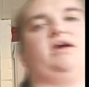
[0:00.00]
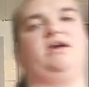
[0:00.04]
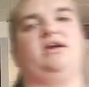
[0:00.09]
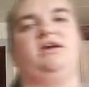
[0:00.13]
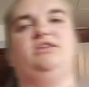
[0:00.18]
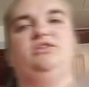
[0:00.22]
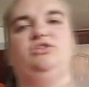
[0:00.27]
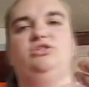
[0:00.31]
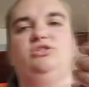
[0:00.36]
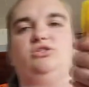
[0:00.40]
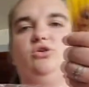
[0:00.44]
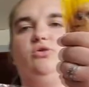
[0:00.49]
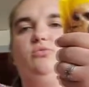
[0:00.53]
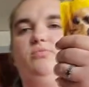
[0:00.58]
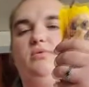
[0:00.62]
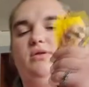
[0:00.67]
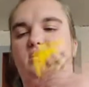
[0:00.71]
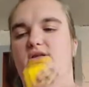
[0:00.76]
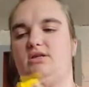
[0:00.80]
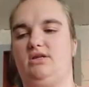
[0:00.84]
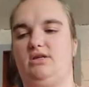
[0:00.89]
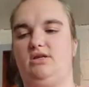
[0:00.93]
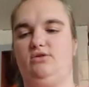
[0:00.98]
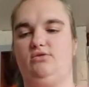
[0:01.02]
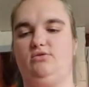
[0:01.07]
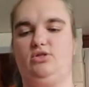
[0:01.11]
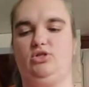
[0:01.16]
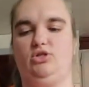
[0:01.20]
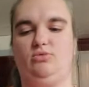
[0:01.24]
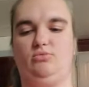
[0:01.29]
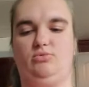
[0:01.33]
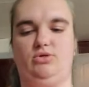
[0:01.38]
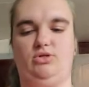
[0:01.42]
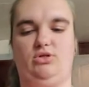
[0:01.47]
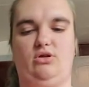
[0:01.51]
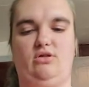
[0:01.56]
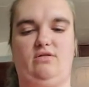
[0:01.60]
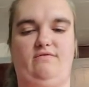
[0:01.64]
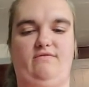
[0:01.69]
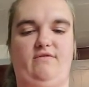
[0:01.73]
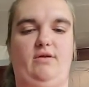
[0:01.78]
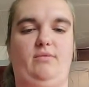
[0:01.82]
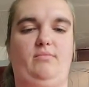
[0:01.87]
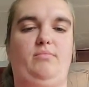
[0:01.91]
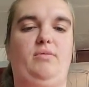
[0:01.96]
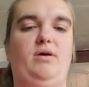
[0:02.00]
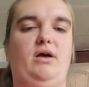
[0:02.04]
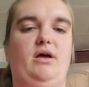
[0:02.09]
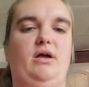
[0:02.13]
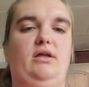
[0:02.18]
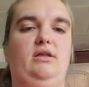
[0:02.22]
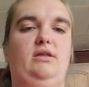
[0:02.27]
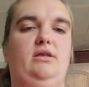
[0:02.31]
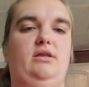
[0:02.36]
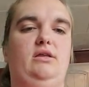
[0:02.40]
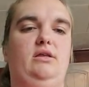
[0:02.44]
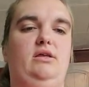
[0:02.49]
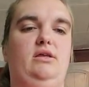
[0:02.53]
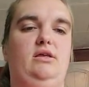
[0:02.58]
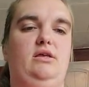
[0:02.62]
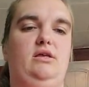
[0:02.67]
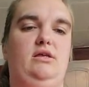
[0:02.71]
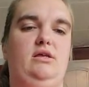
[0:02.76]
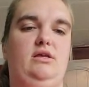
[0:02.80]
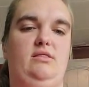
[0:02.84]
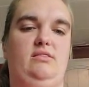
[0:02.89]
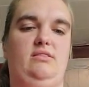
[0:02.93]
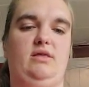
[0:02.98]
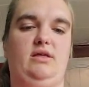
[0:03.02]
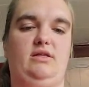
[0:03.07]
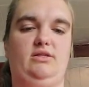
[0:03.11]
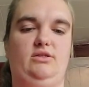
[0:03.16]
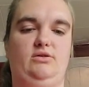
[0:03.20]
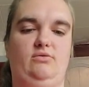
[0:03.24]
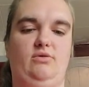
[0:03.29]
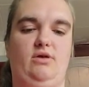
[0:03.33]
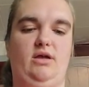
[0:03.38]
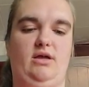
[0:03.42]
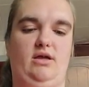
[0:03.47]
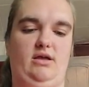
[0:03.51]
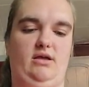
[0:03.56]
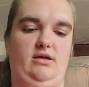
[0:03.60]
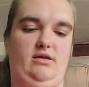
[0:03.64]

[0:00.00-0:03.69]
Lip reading: I just opened, and I used almost all of it, but that's okay.